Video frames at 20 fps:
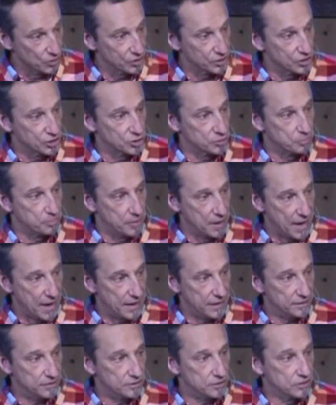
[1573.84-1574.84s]
of words, is
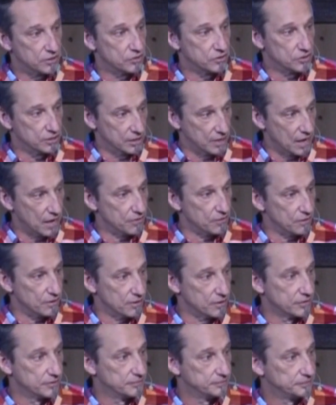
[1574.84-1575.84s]
band
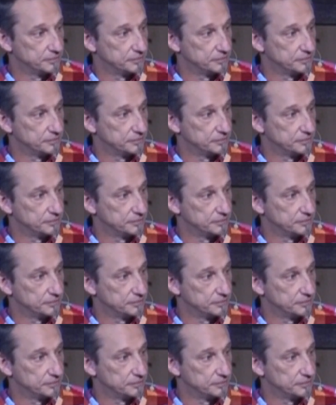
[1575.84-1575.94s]
together.